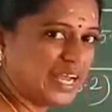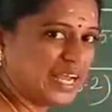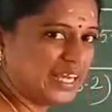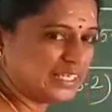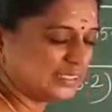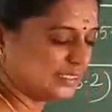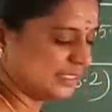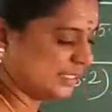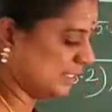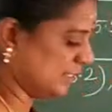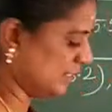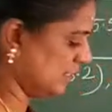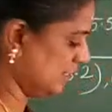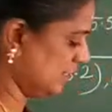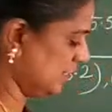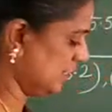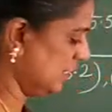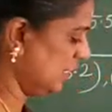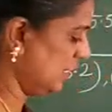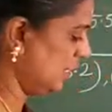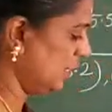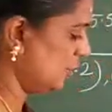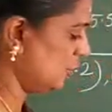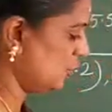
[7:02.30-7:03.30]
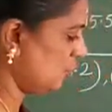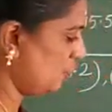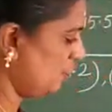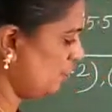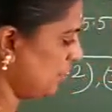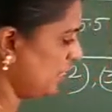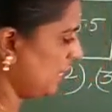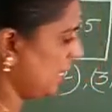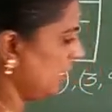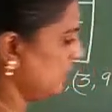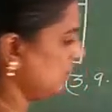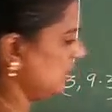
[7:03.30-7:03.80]
axis. So
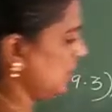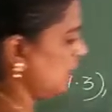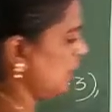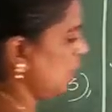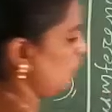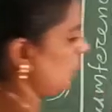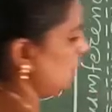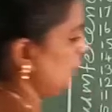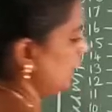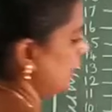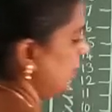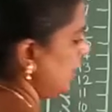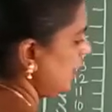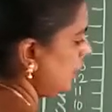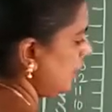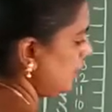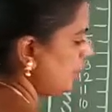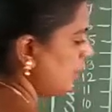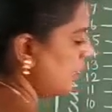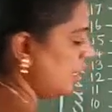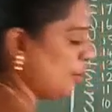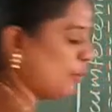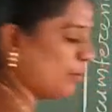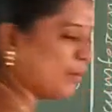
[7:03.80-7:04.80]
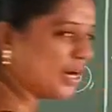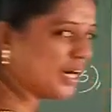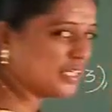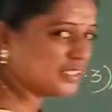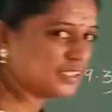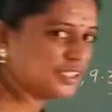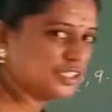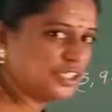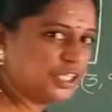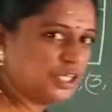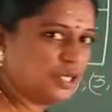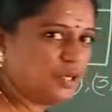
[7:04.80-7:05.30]
we consider only
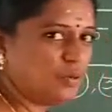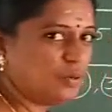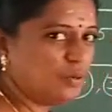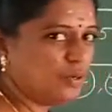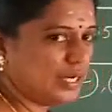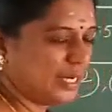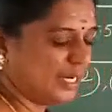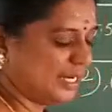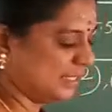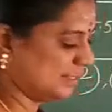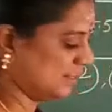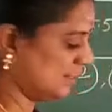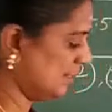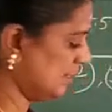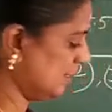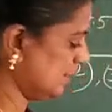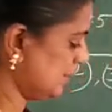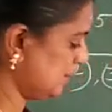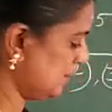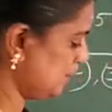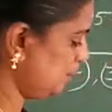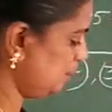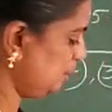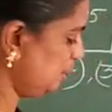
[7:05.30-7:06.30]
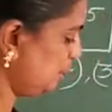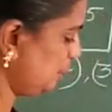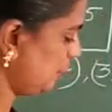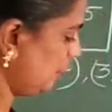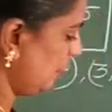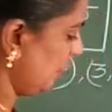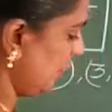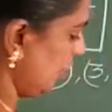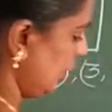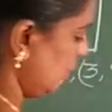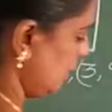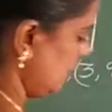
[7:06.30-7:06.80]
positive axis.
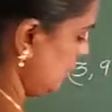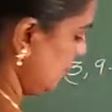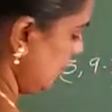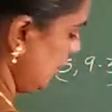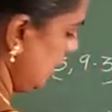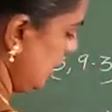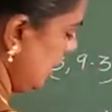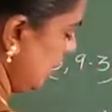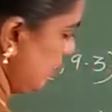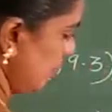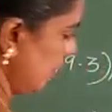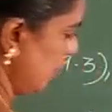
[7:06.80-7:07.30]
So here